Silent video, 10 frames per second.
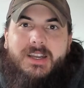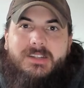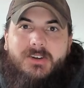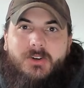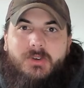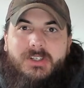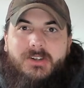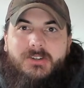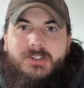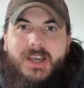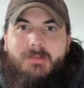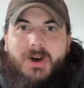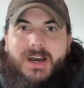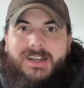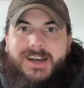a ton of research and
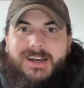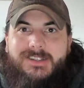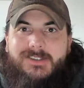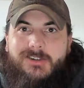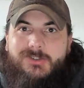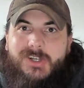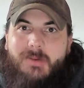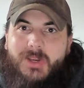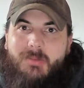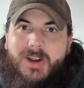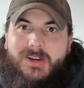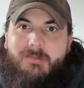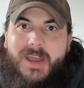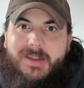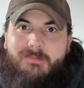buying guides on shopping American
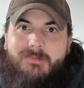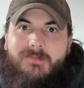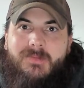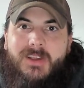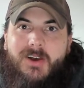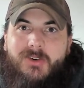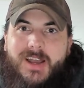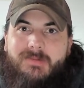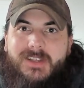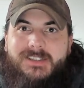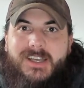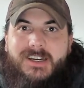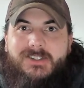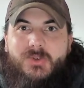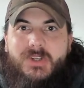made. All right, let's get
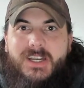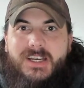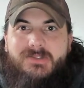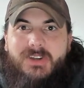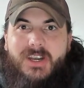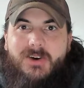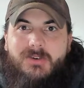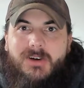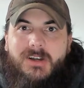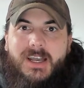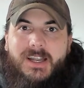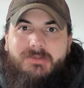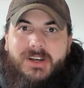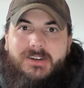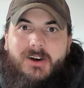into today's video on how to
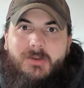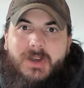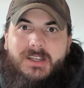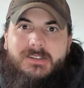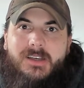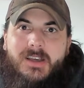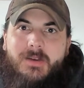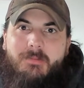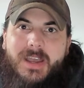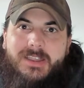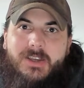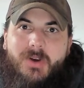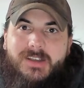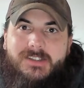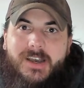find dog beds made in the
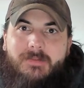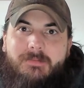USA.